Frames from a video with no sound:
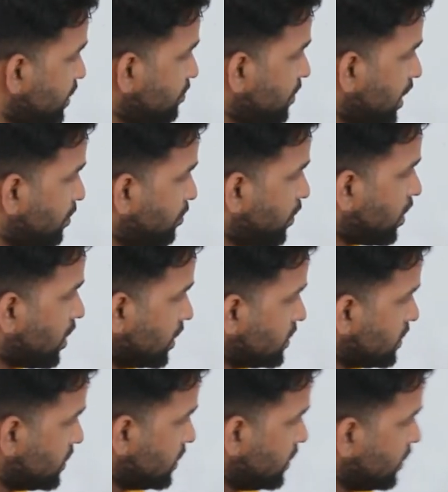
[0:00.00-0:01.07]
by
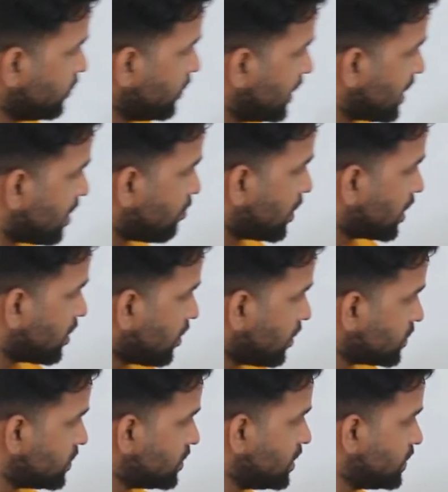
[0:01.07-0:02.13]
parts, you will come
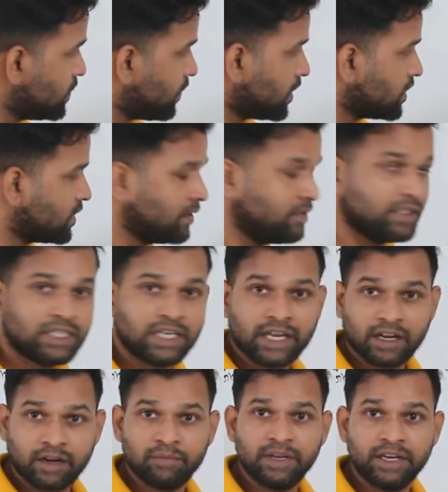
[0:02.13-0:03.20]
across this function which
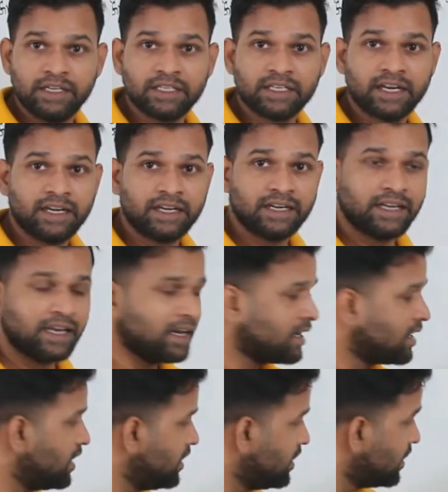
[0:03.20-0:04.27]
cannot be integrated
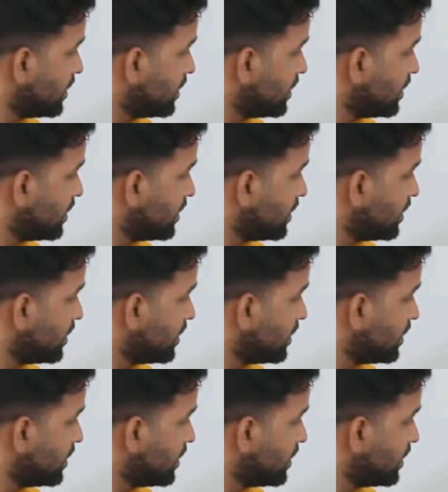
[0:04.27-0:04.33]
directly.